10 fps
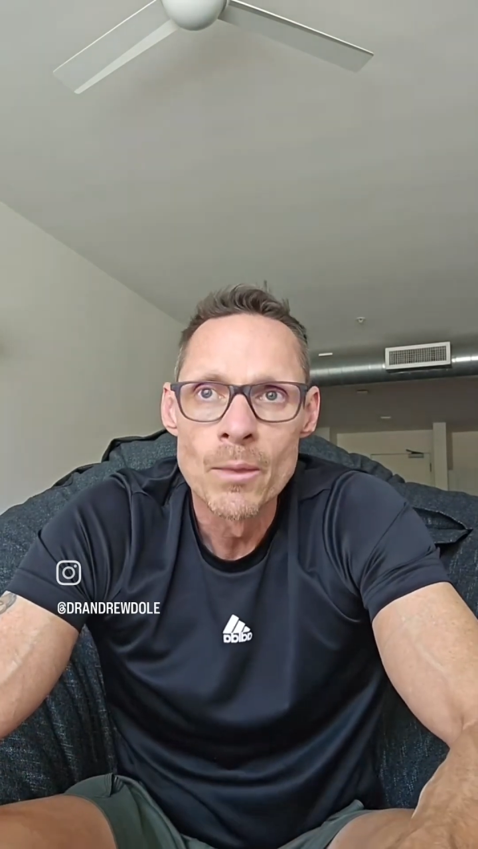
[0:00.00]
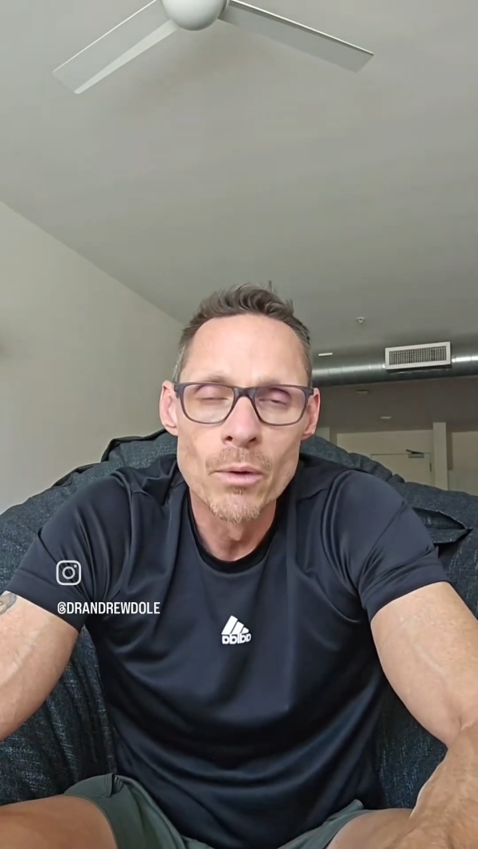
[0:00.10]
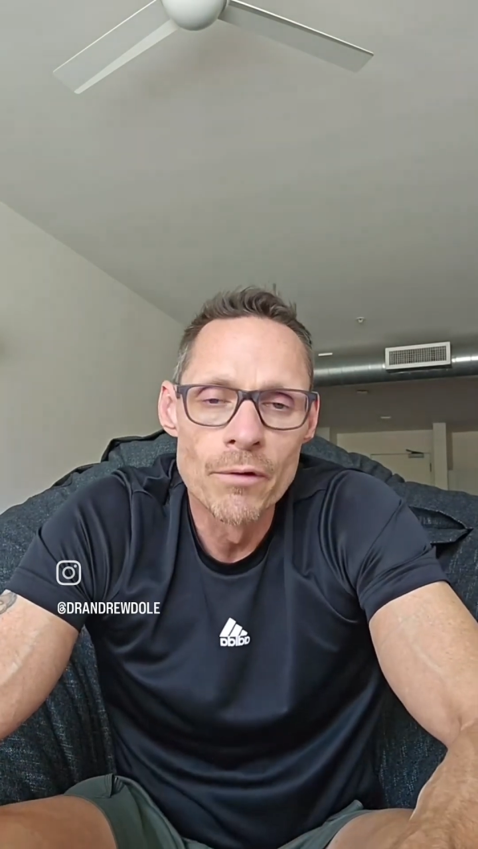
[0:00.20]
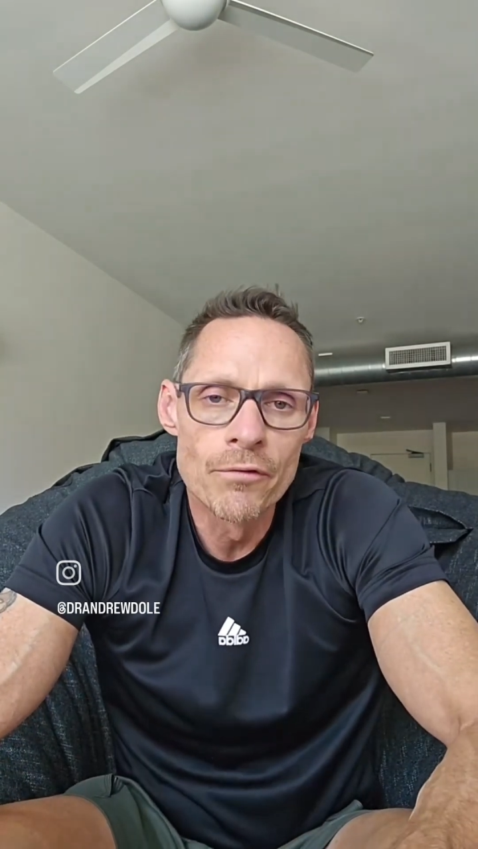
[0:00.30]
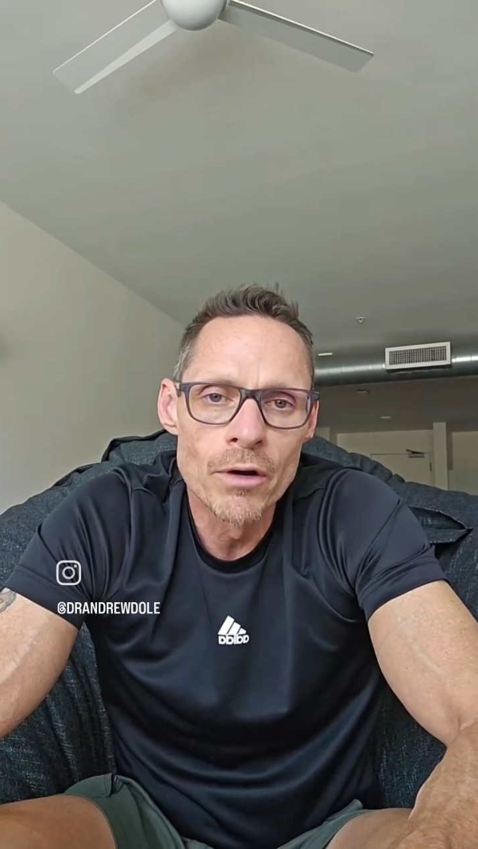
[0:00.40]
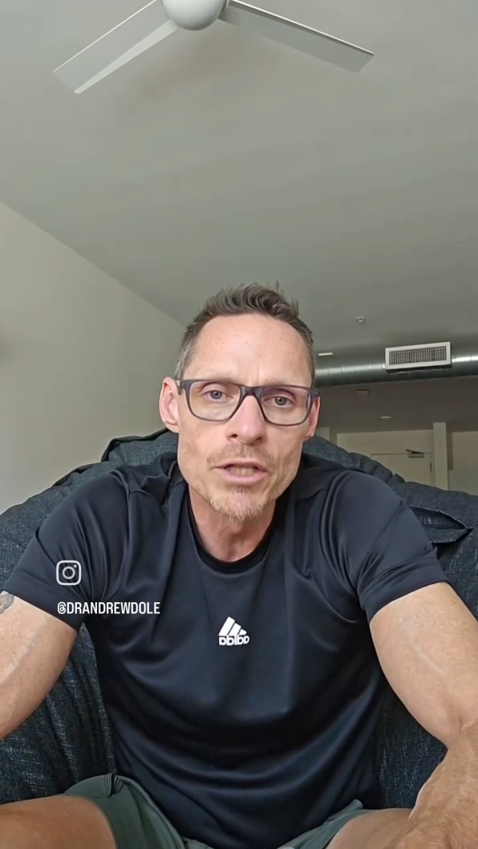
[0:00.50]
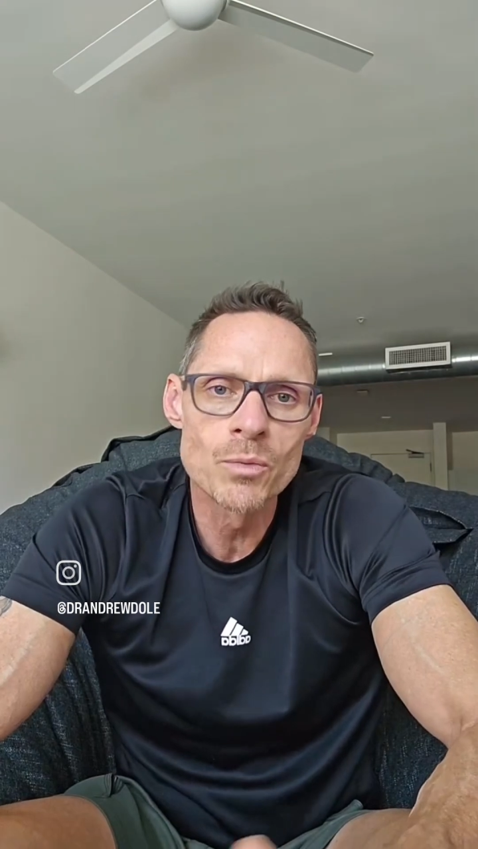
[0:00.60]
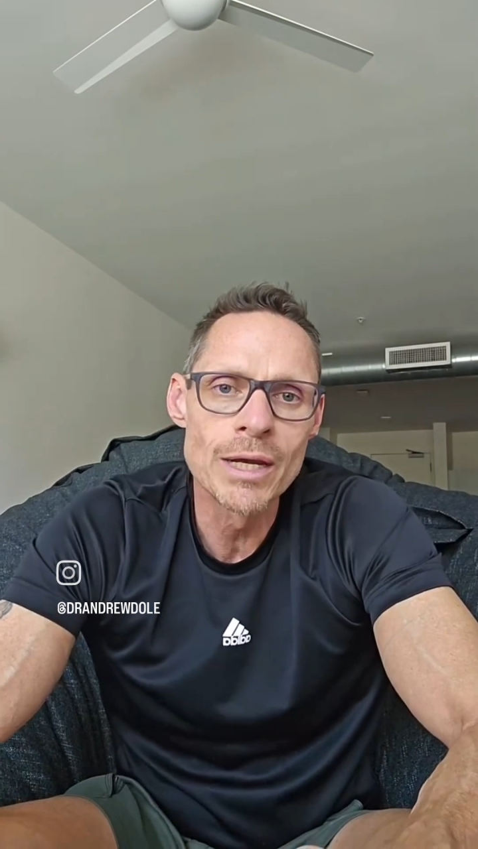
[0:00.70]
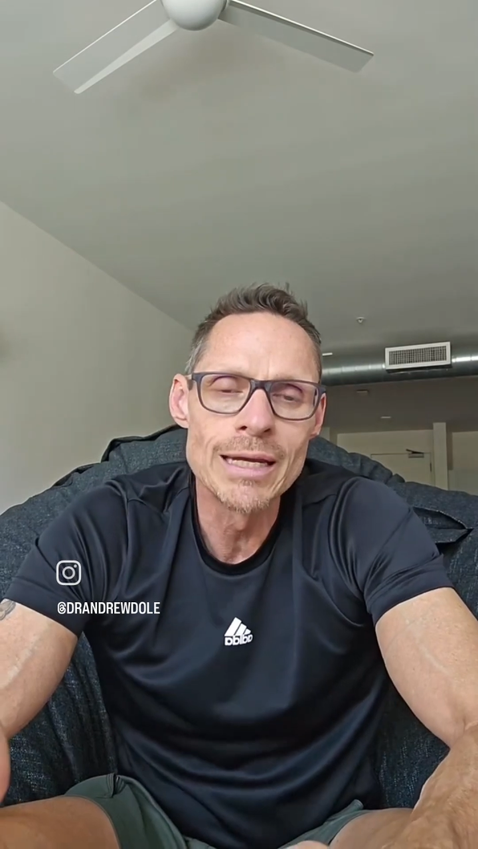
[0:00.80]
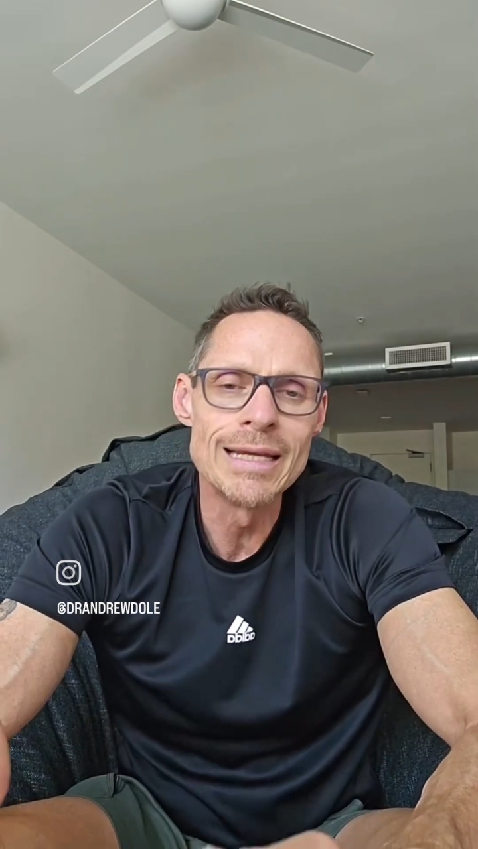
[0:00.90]
Well, for
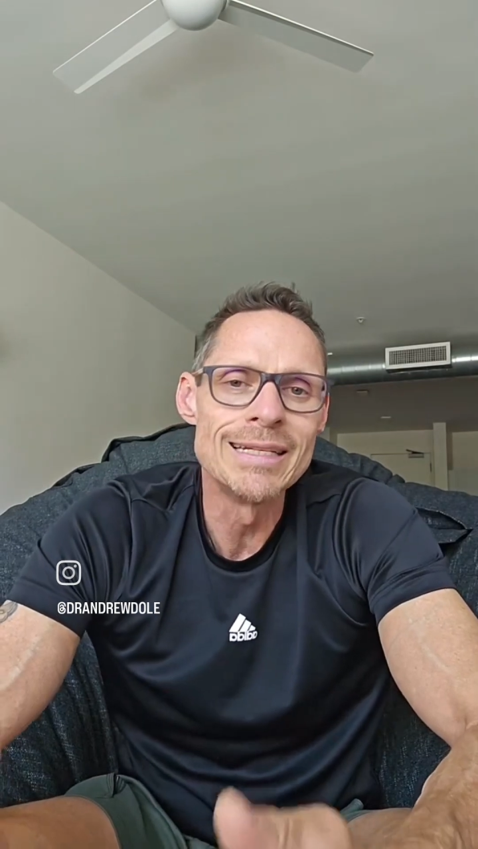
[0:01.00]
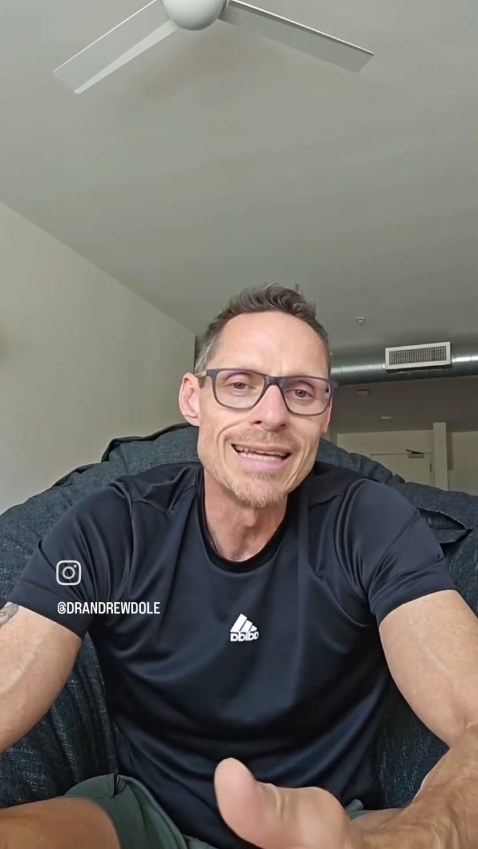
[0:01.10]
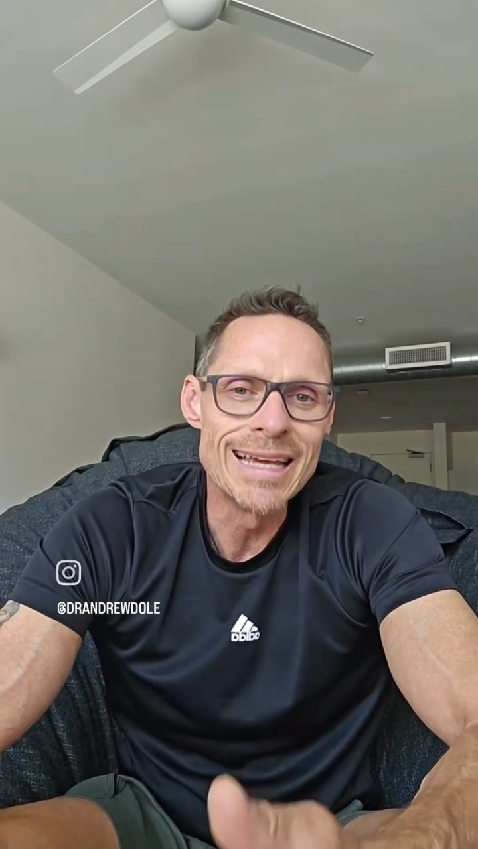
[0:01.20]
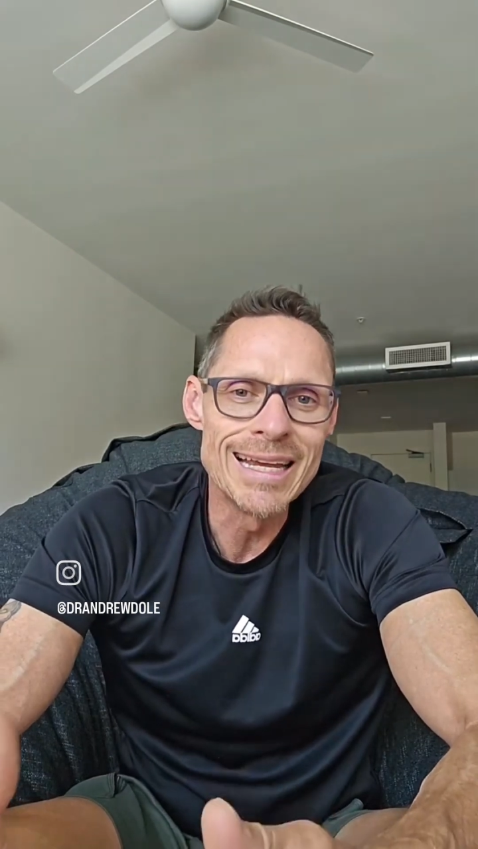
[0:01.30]
us, we need to